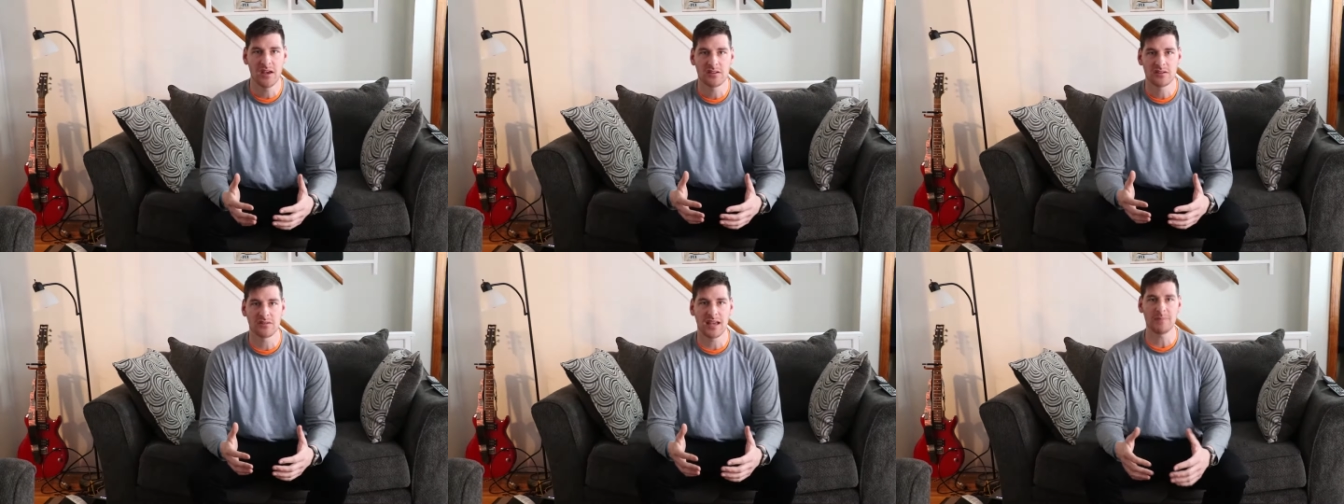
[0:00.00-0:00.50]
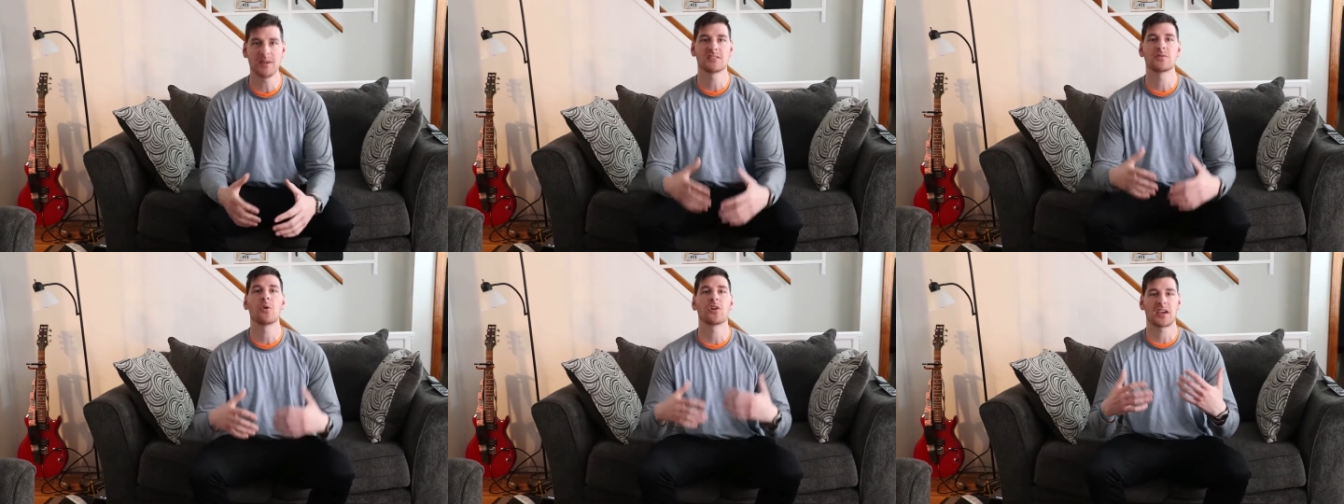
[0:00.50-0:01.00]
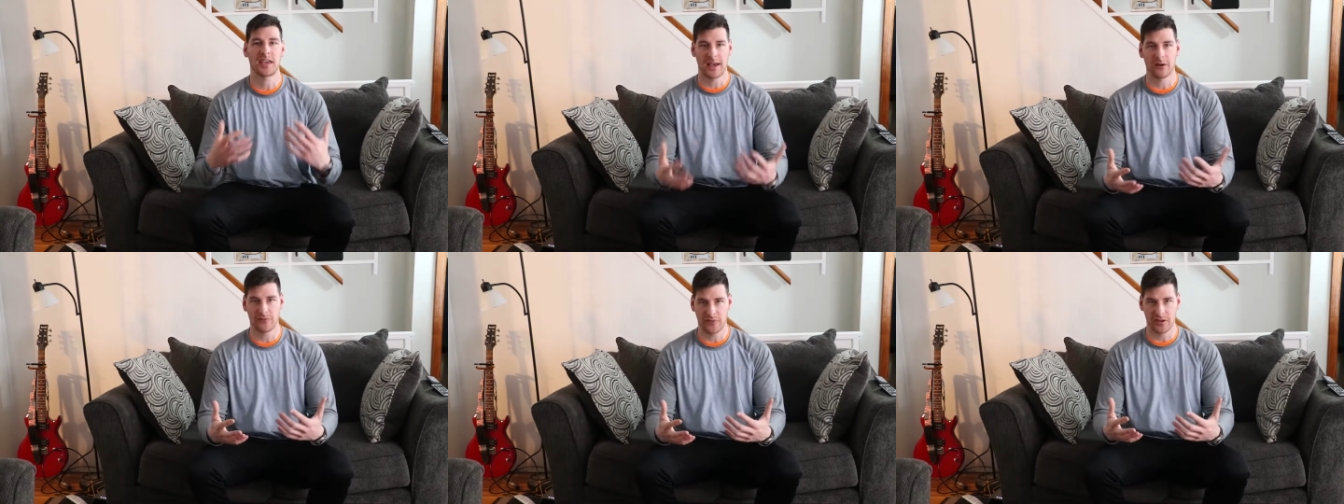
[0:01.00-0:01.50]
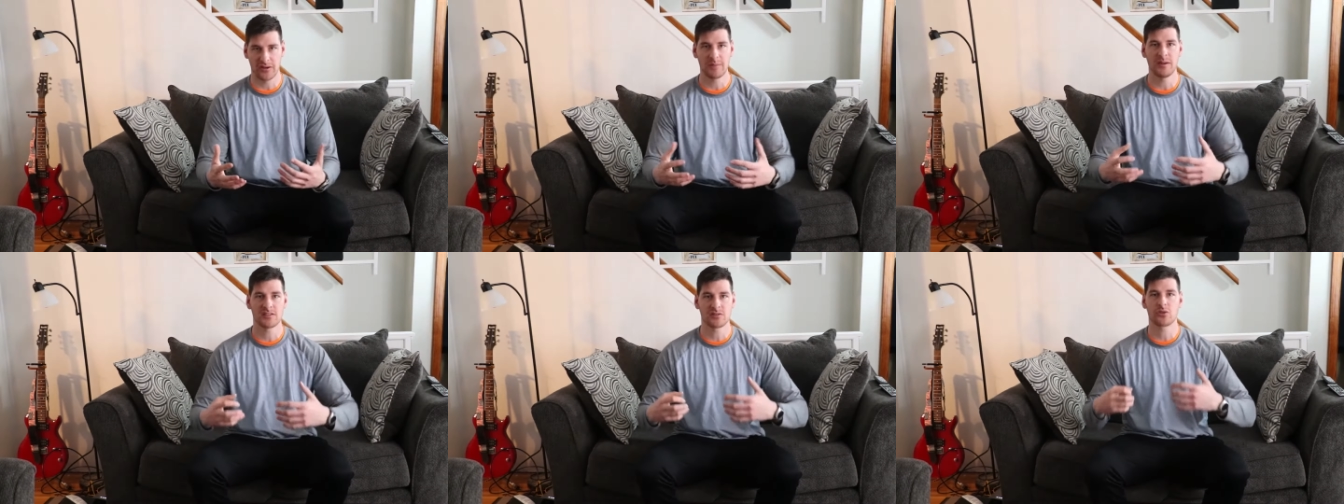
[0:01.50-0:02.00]
So maybe it's working out for you,
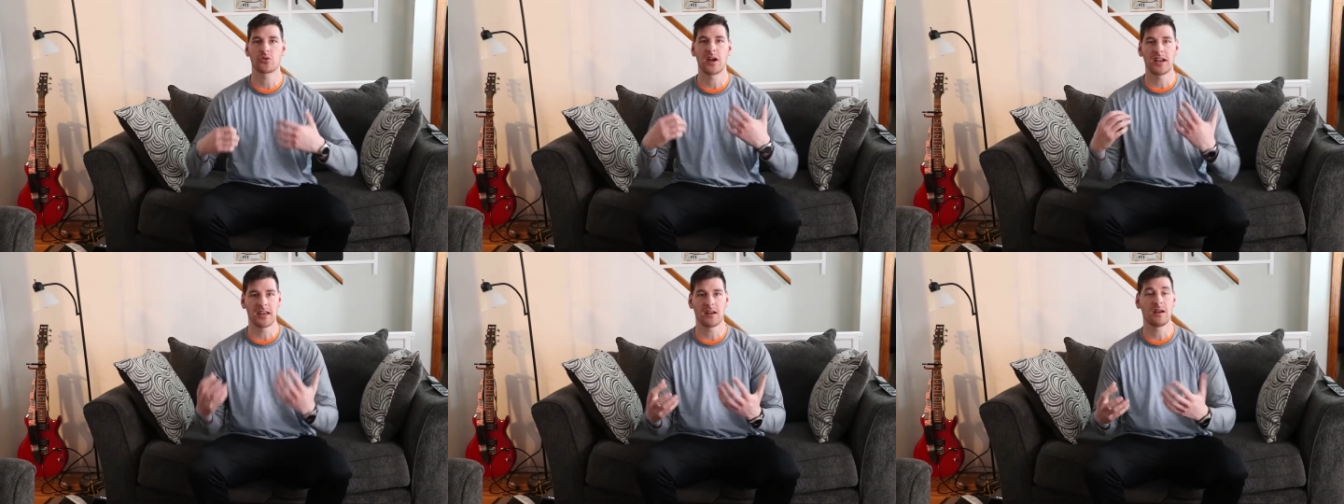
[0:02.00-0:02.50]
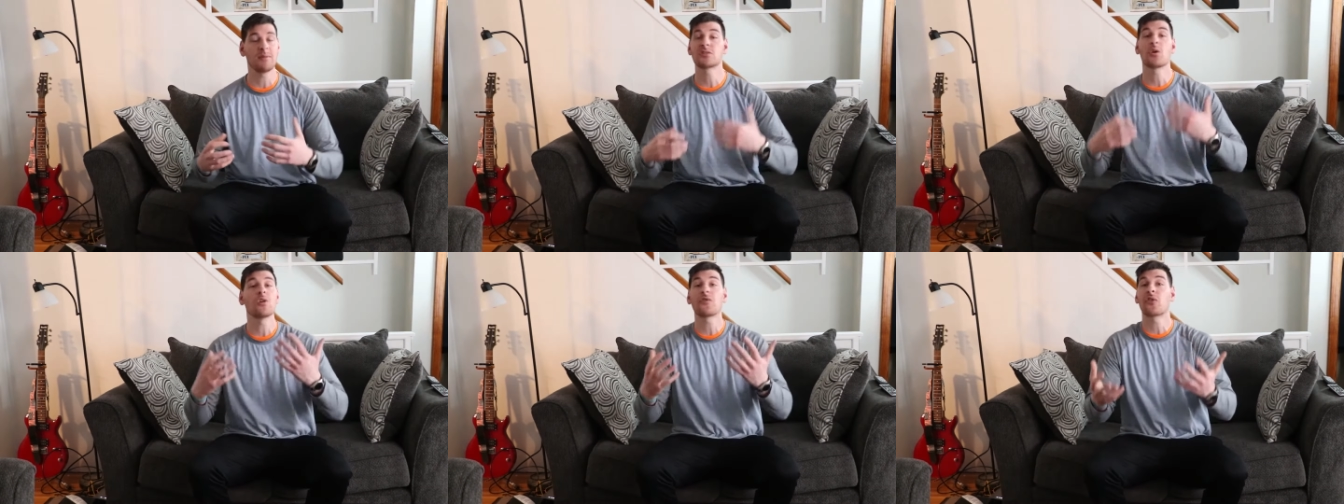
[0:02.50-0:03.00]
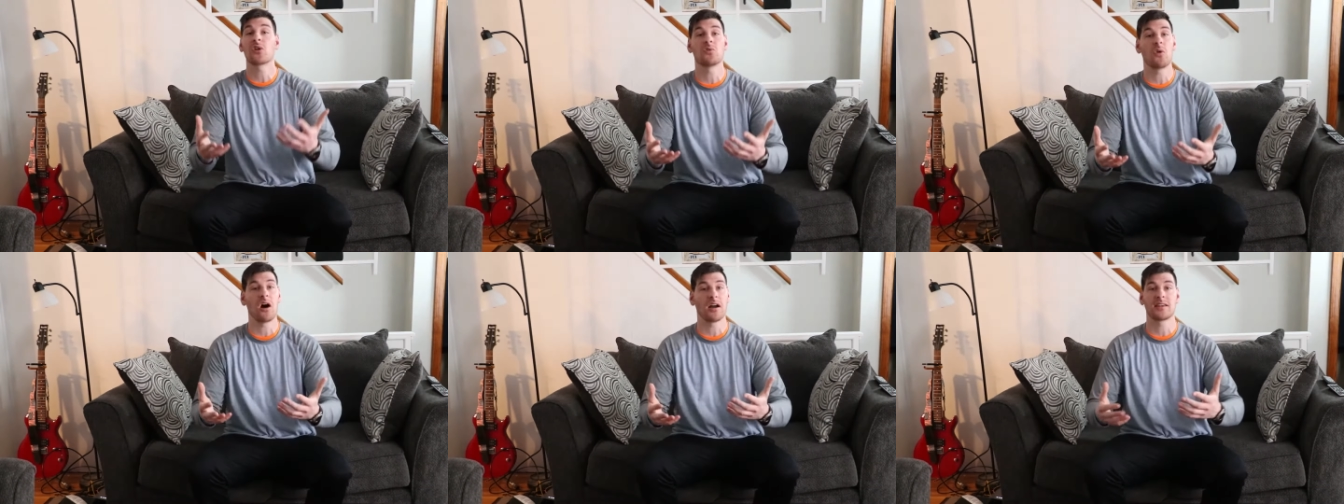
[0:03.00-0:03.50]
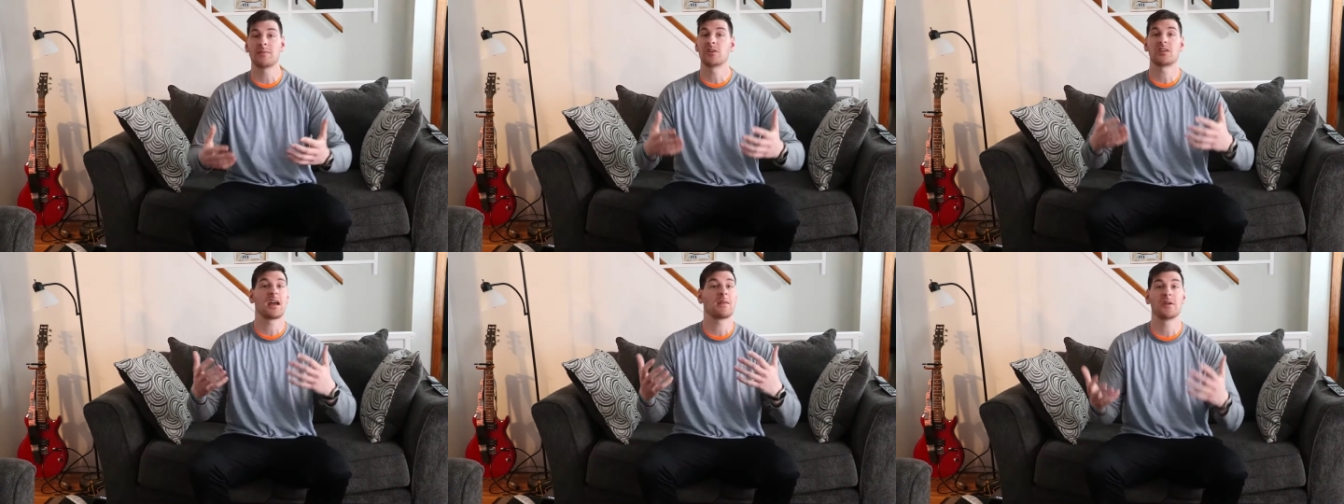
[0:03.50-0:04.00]
maybe it's creating, or maybe it's going for a walk, maybe you're
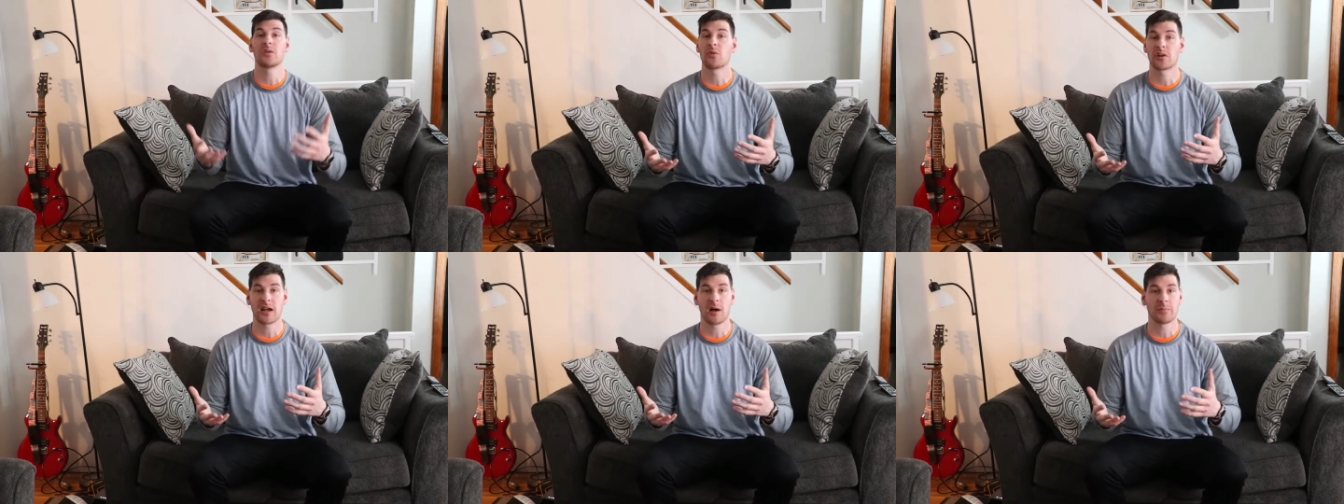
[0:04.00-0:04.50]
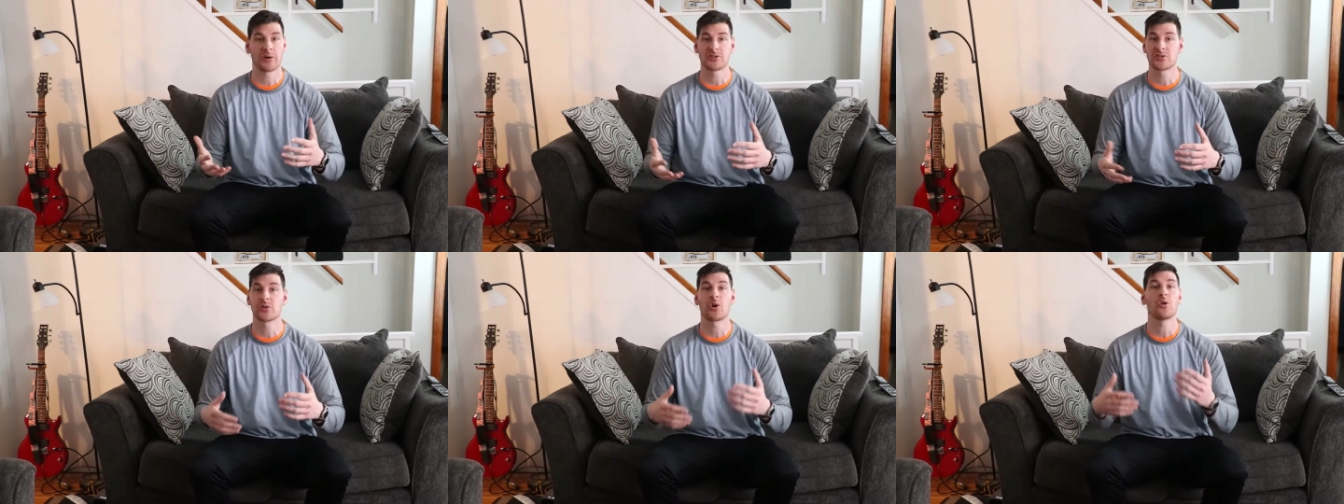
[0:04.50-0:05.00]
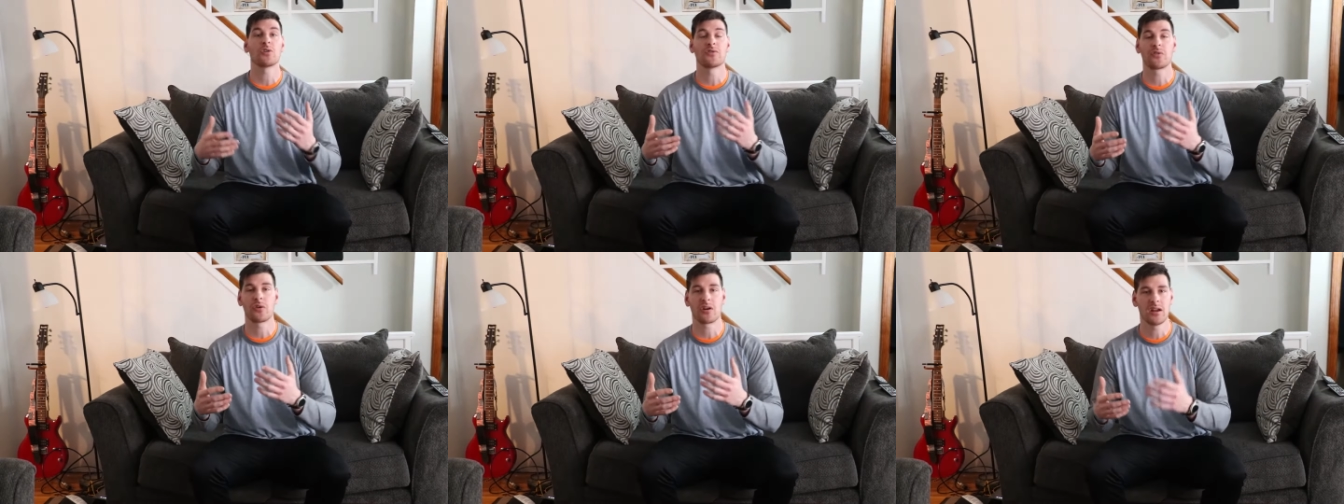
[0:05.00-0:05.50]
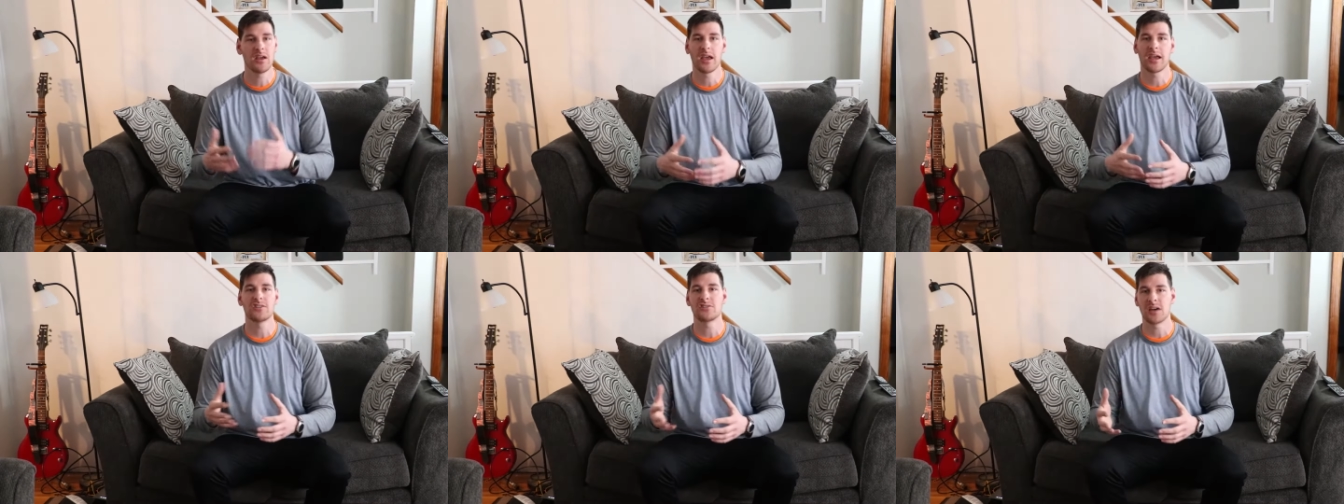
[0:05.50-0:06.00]
not a big workout person, or going for
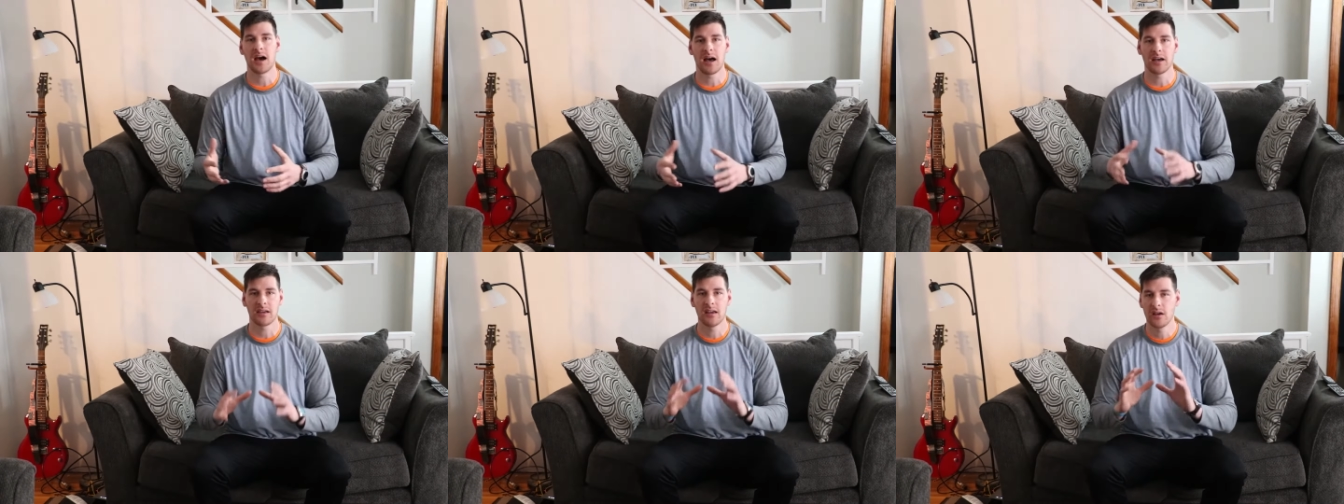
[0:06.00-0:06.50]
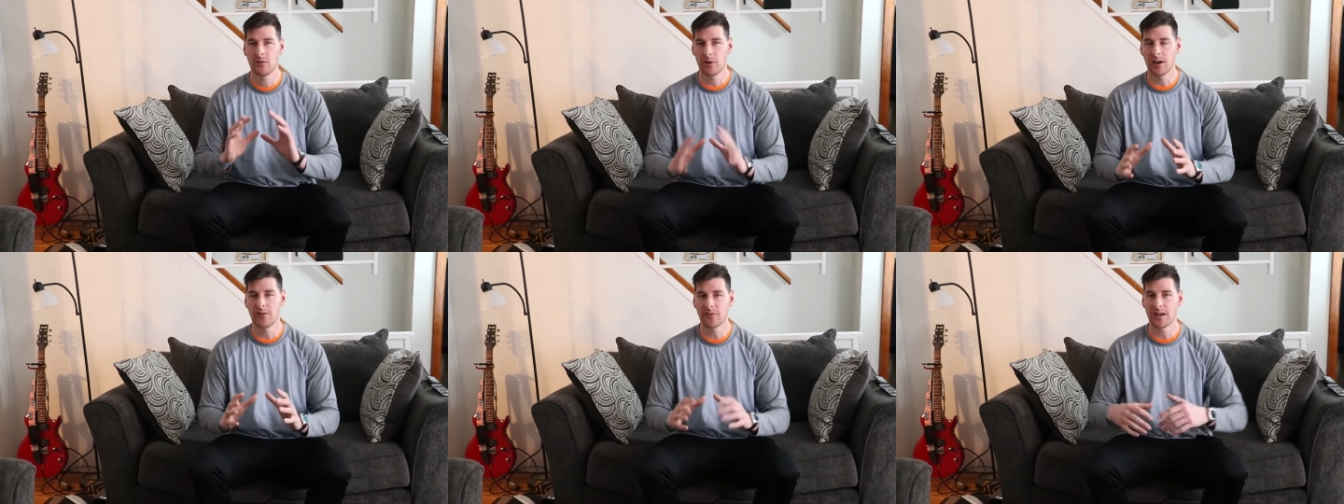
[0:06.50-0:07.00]
a jog, whatever.